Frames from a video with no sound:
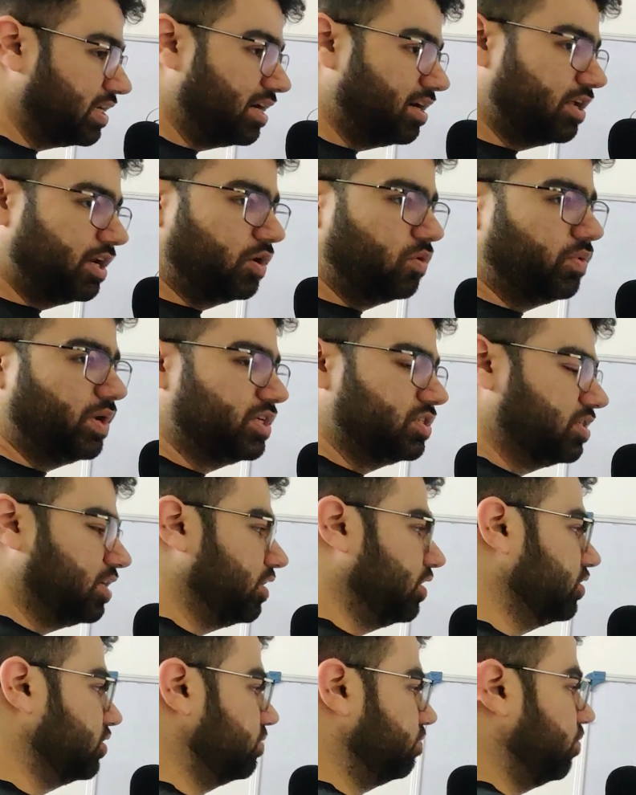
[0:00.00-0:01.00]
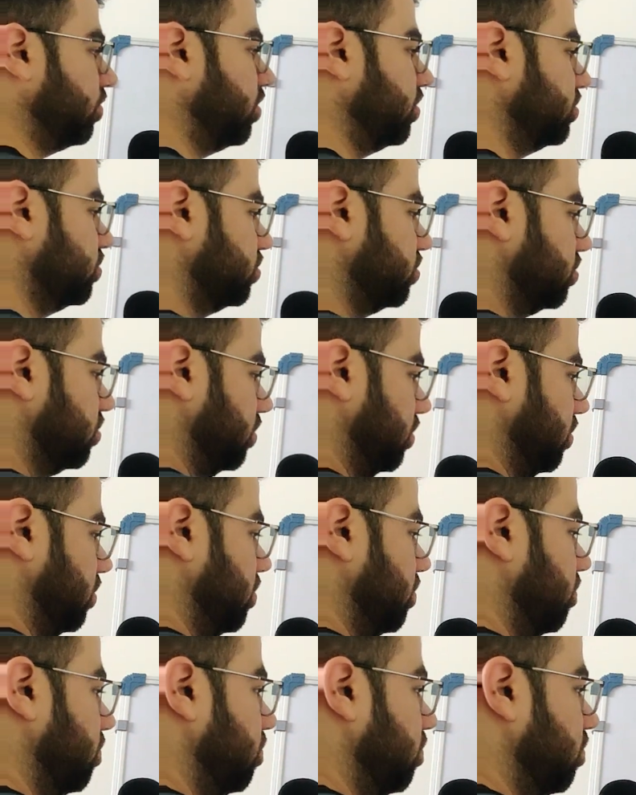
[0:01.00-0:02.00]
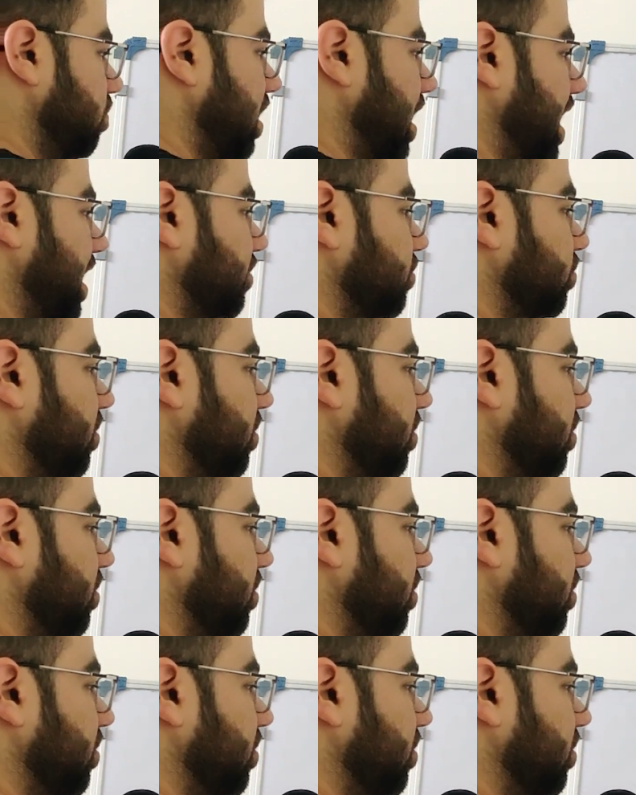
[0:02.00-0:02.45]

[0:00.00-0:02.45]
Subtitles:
a request and response, you actually